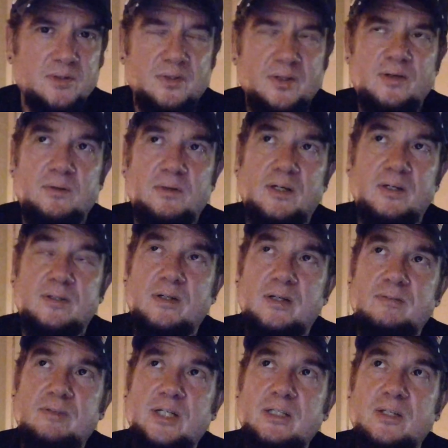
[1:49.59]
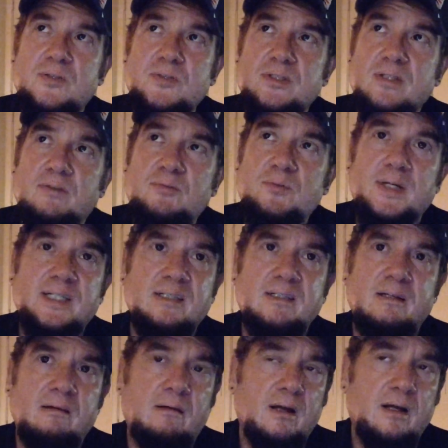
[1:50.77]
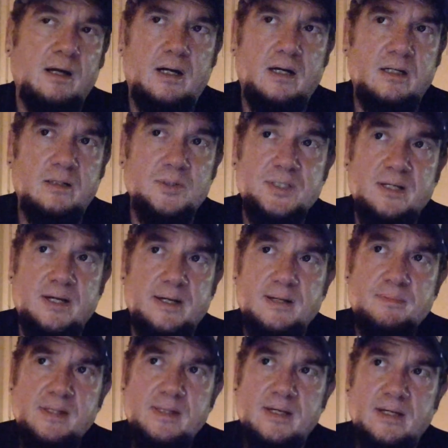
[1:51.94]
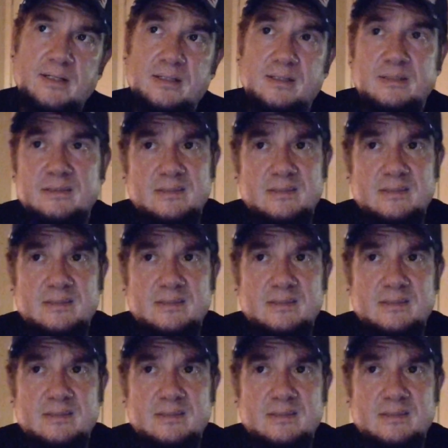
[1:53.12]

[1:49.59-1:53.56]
a very close loved one was caught up in that. And